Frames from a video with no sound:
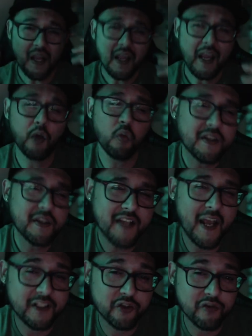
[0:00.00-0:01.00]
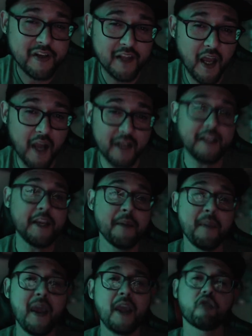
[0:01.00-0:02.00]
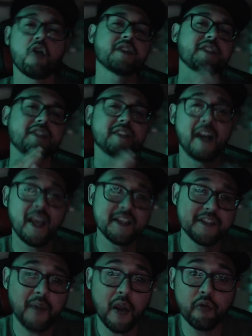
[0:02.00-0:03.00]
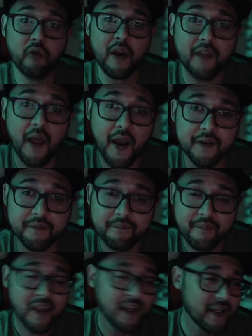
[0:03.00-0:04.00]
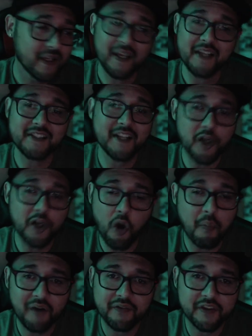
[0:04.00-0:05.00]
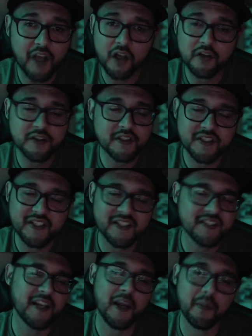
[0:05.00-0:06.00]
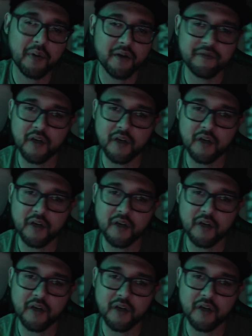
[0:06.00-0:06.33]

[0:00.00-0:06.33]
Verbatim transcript: And once that green line EMA crosses that SMA red line, it's going to go above a dollar and it's just going to stay above there.